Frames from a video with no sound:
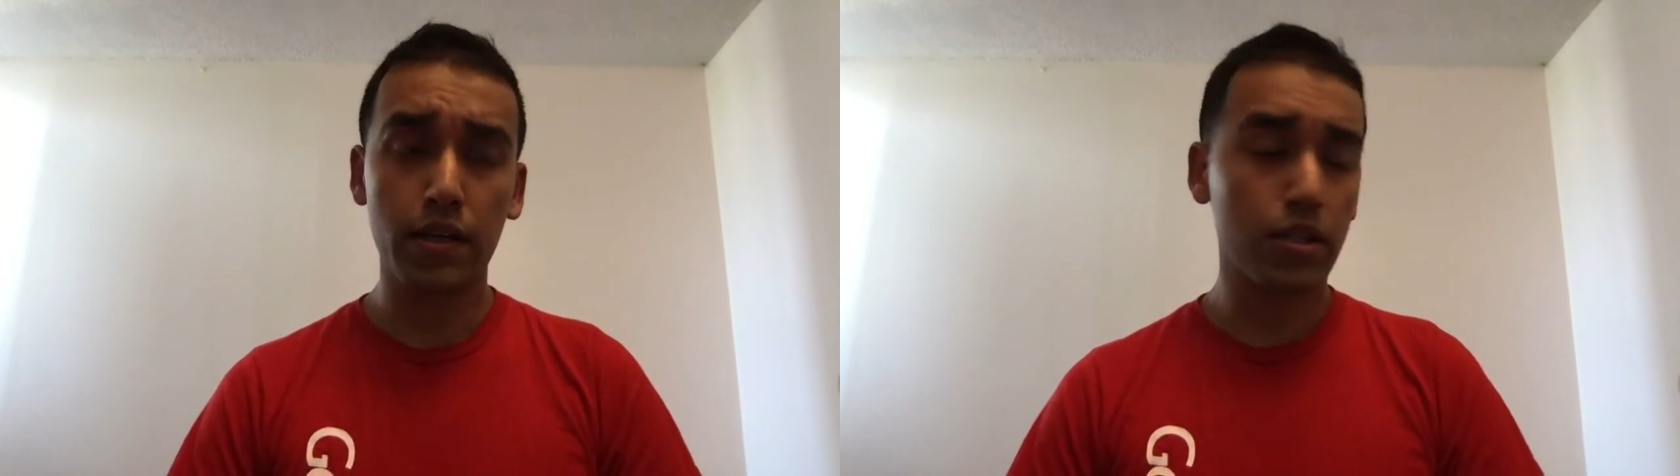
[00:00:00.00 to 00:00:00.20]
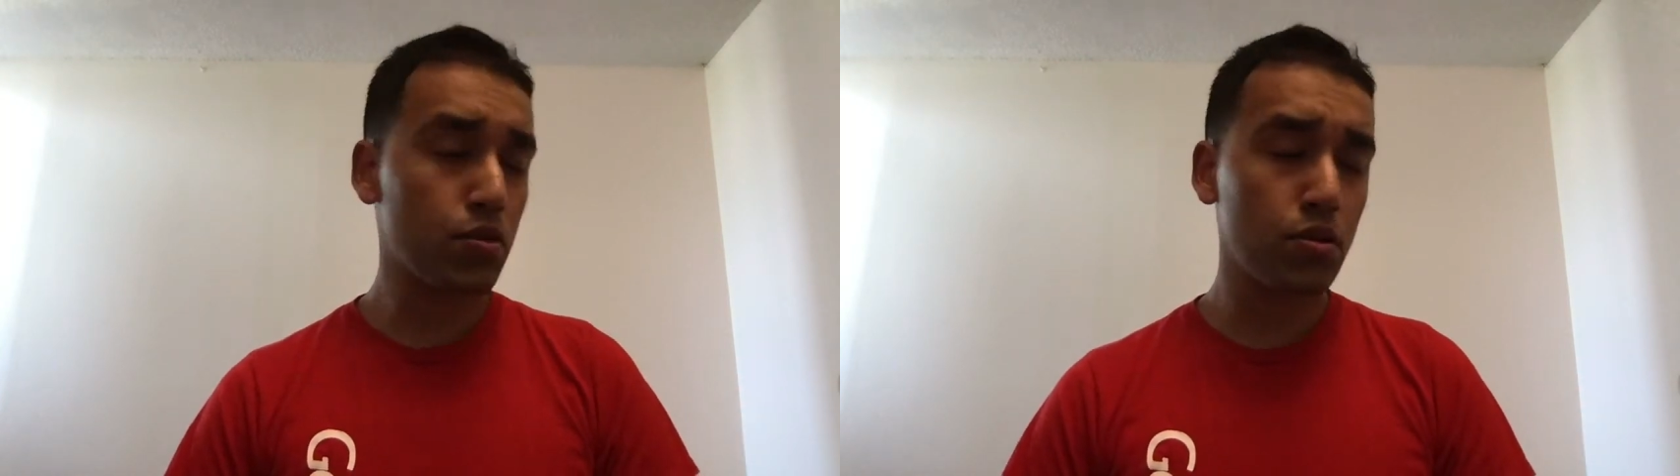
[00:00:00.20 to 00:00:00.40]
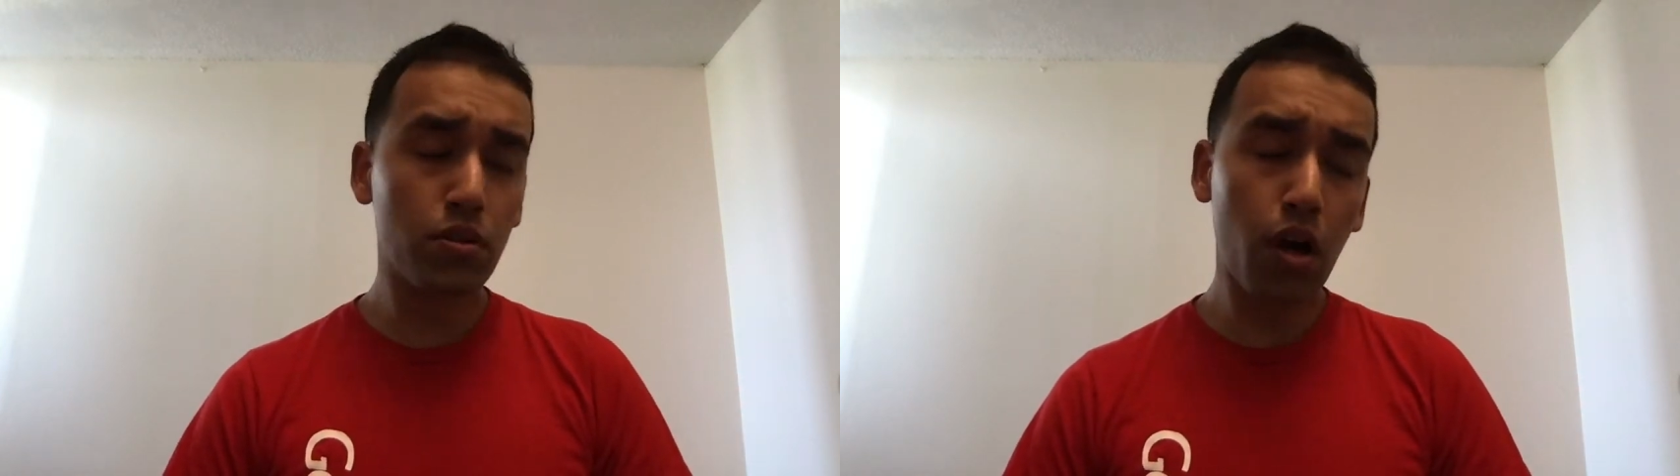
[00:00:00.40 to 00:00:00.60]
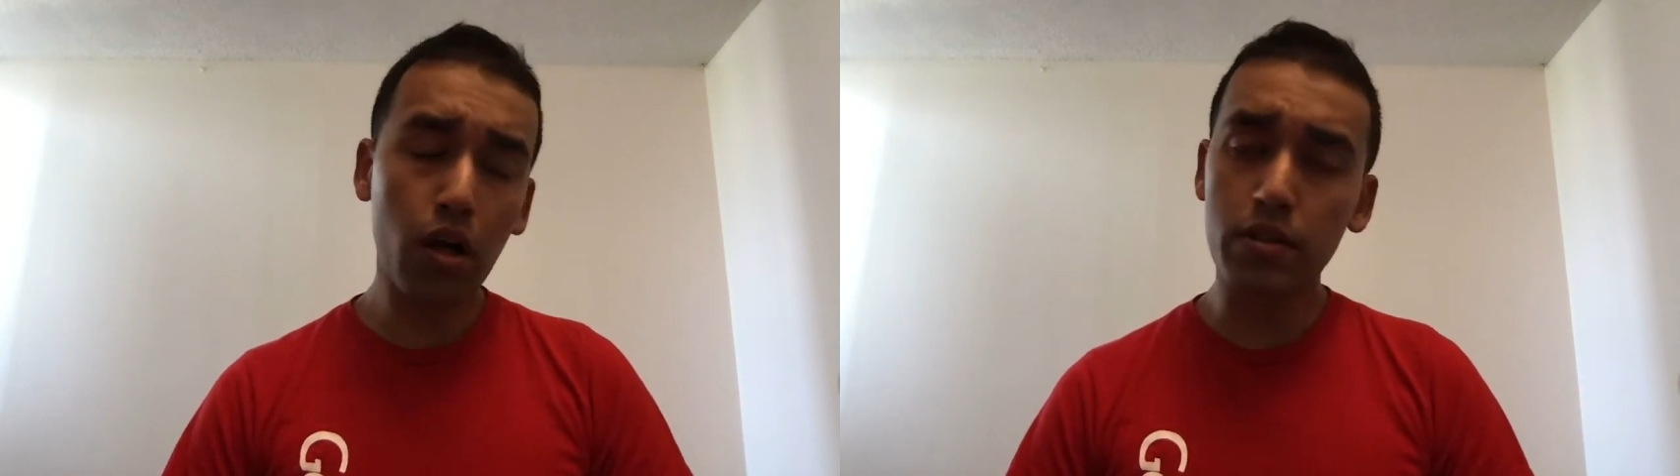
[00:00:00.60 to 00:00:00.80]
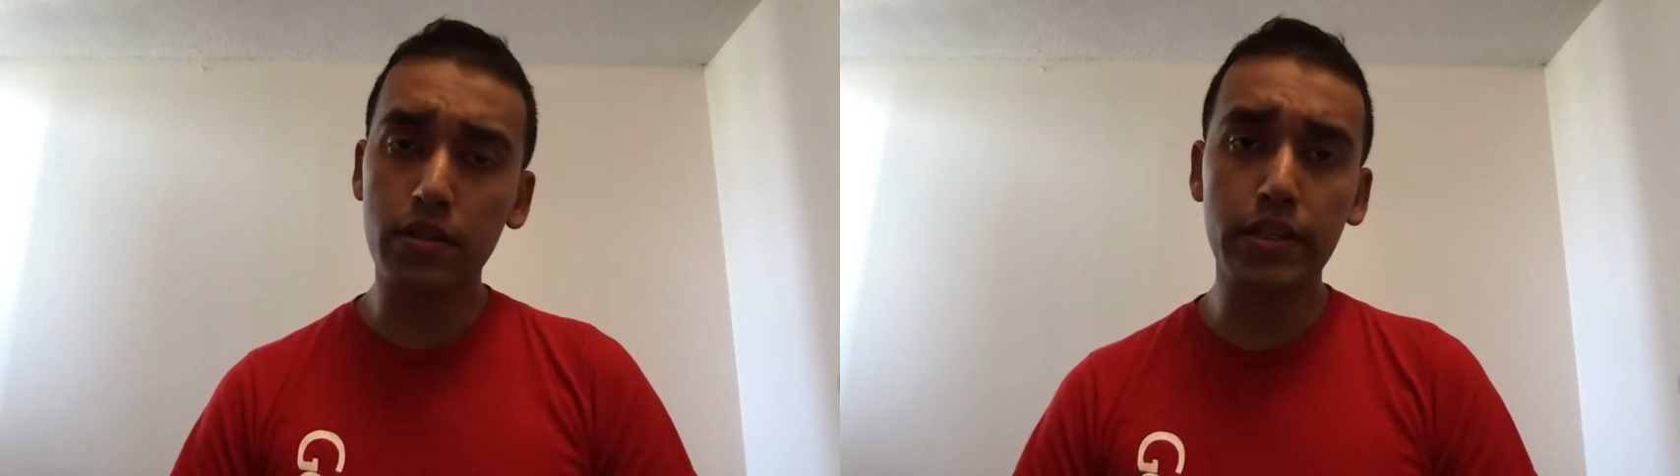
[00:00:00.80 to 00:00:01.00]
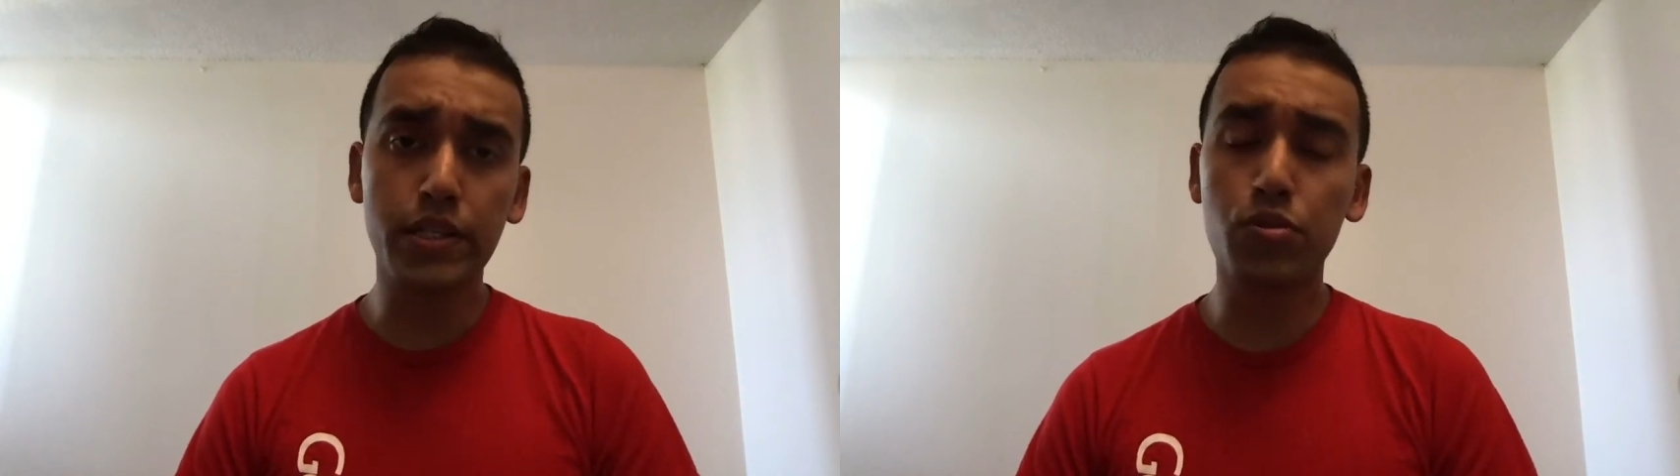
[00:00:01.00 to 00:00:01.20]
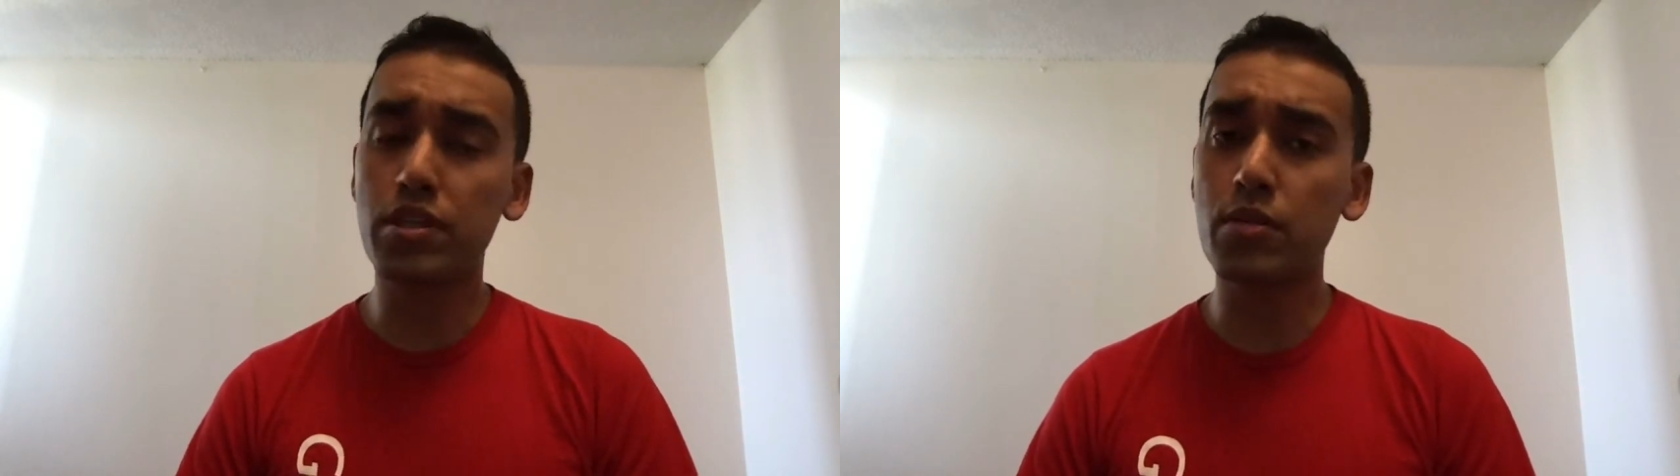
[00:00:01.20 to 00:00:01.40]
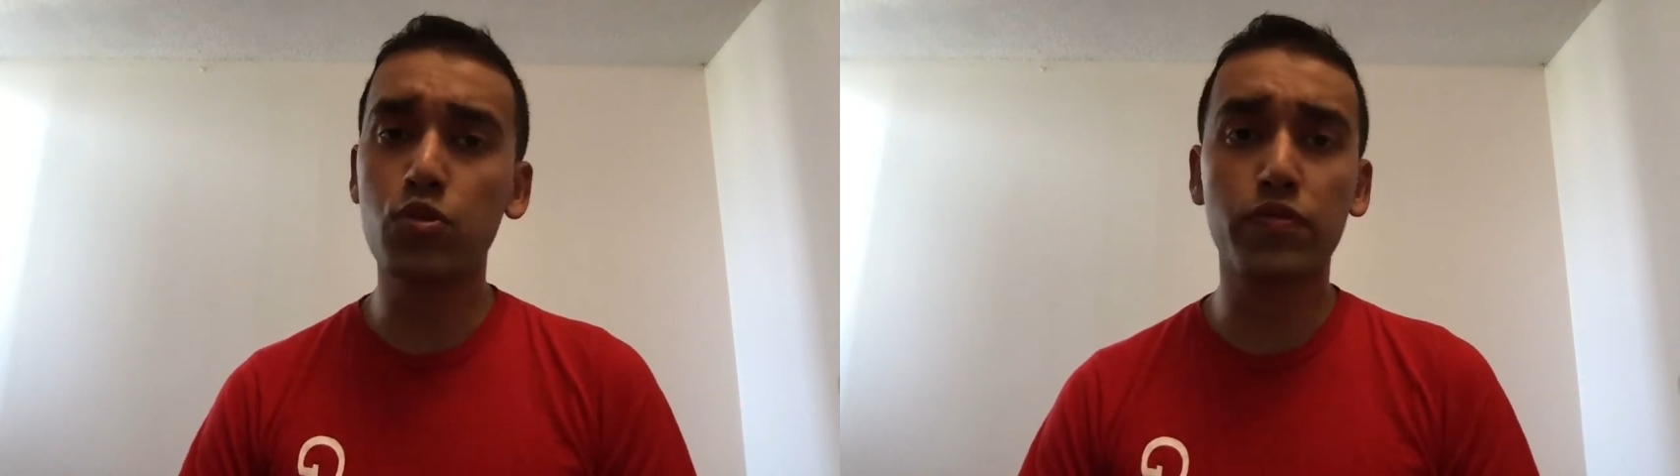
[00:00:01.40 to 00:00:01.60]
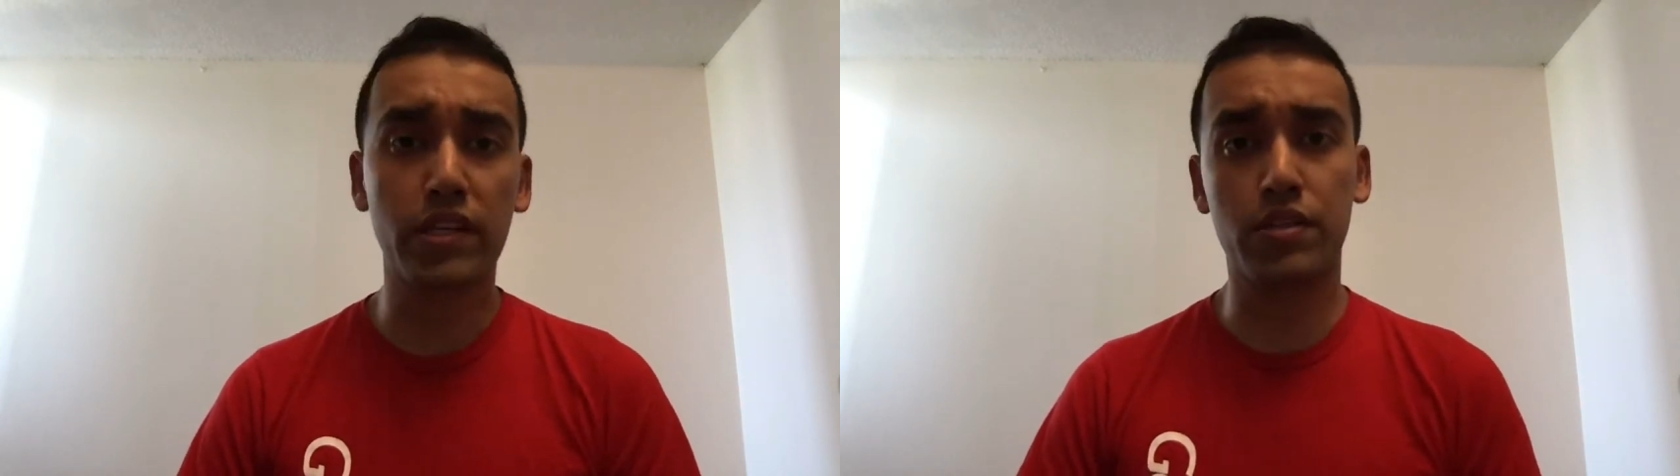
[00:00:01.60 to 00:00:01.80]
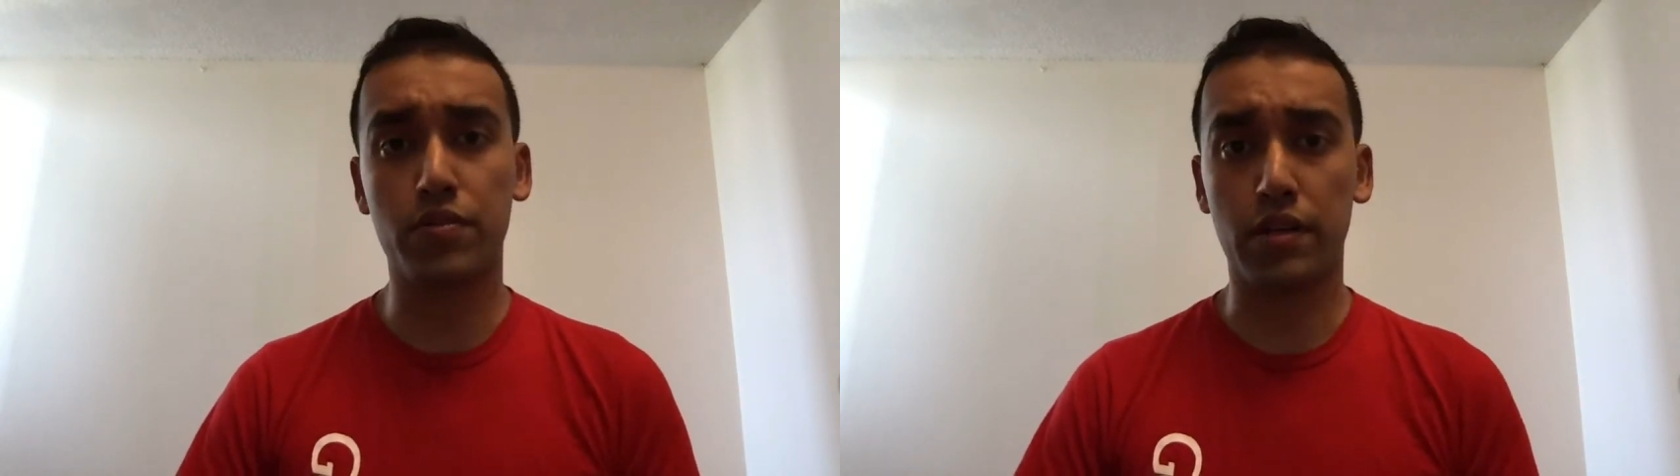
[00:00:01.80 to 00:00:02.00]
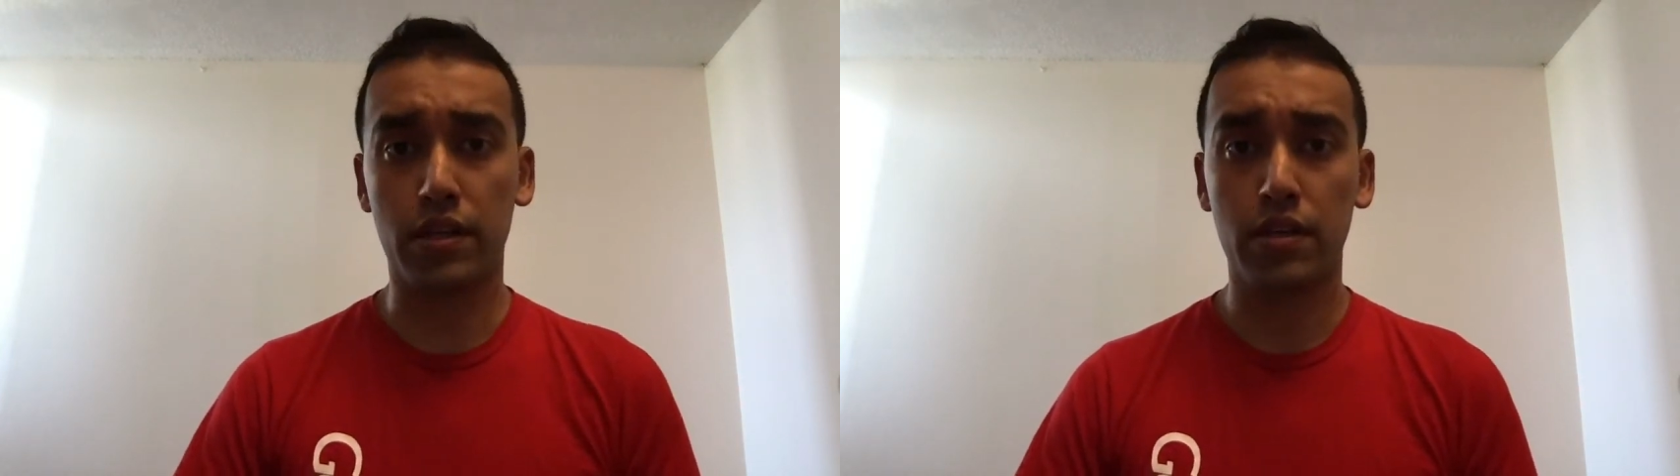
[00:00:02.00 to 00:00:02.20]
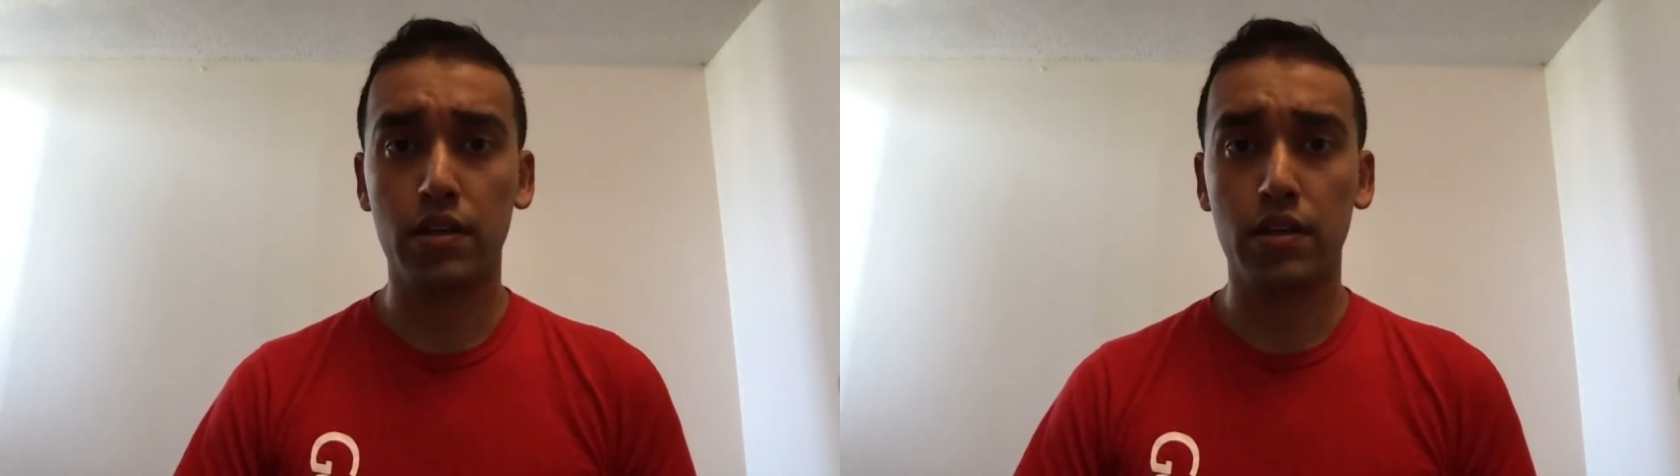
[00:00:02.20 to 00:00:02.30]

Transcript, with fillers: You could not lead your team to victory.